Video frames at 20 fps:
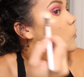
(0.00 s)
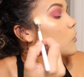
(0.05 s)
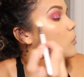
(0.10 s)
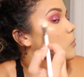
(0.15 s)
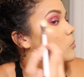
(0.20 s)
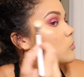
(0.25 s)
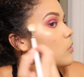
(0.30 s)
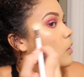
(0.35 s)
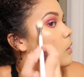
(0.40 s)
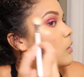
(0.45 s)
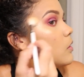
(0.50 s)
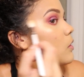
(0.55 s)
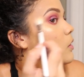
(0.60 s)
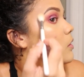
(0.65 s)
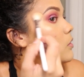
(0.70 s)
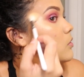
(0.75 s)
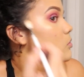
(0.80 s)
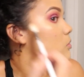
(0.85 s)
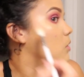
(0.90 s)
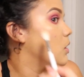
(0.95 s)
so I'm trying
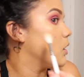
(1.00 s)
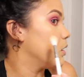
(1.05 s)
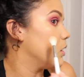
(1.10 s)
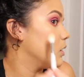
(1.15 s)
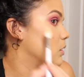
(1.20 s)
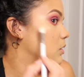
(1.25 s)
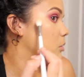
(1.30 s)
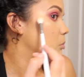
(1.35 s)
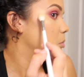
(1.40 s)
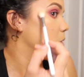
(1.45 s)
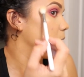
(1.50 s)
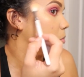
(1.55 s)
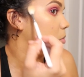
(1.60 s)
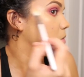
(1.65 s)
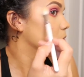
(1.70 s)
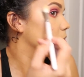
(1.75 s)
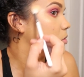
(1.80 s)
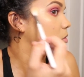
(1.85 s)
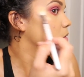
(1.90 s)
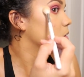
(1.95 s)
not to highlight the
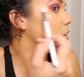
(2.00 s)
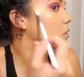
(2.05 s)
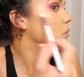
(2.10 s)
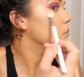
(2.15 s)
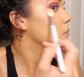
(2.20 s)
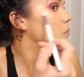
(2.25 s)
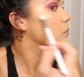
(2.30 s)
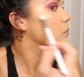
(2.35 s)
pimple today.